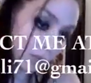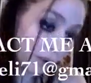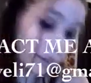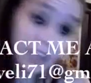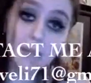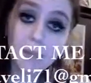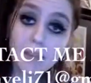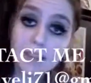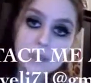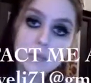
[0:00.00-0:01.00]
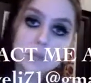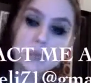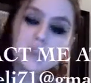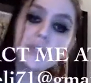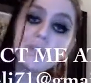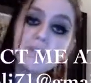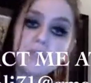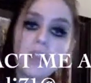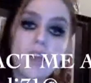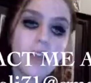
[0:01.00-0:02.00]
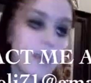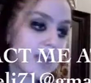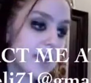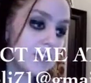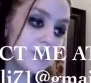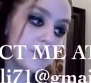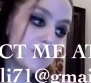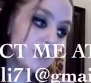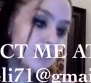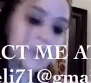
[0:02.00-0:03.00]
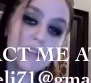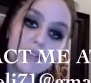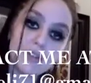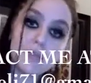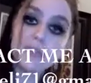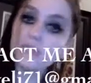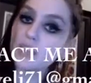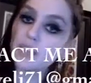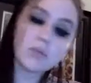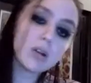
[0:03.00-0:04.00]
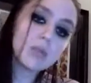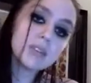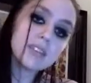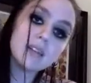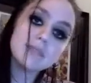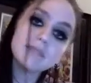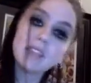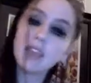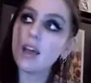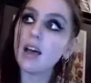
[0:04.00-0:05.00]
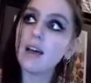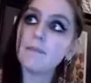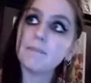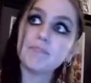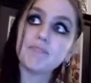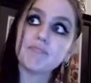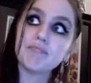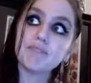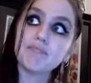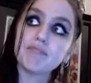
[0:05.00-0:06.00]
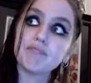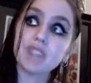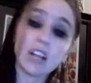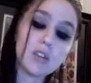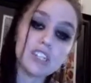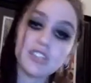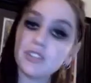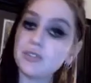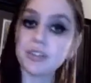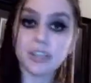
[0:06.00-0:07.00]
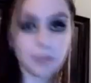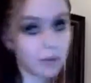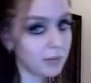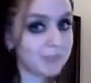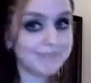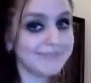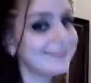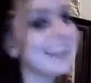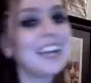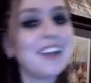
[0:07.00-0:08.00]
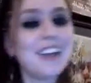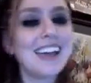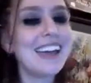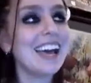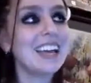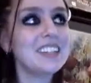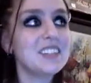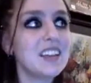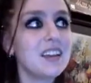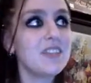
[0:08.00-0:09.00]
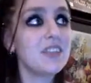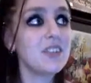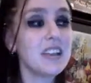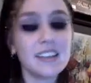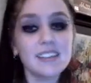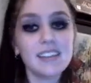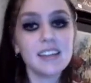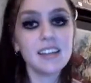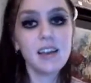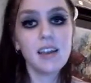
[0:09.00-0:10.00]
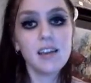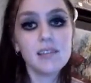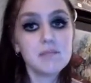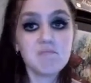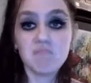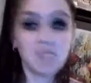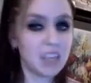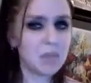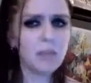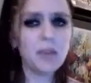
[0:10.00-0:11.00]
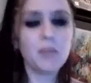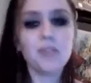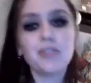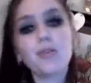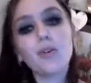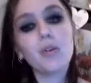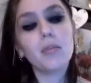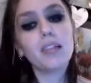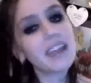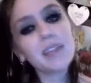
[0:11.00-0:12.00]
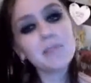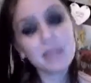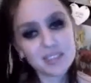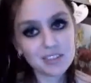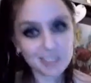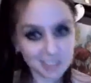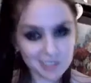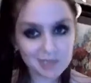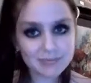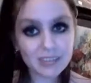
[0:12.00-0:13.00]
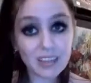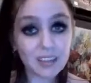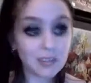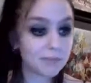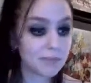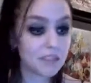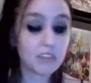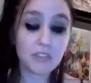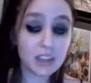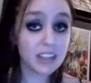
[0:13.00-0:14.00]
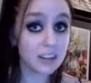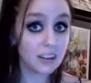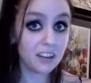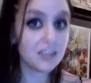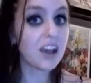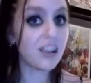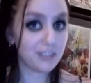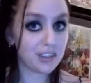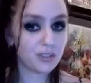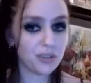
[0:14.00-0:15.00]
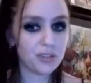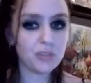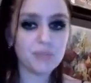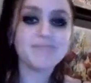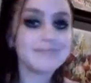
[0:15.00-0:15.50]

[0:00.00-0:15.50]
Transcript: proud I had my late-term abortion, and if you feel it's right for you, there's nothing wrong with that. Got questions? You can email me, and if you're an auntie, email me with your horrible hate messages. If you're funny enough, I'll feature you.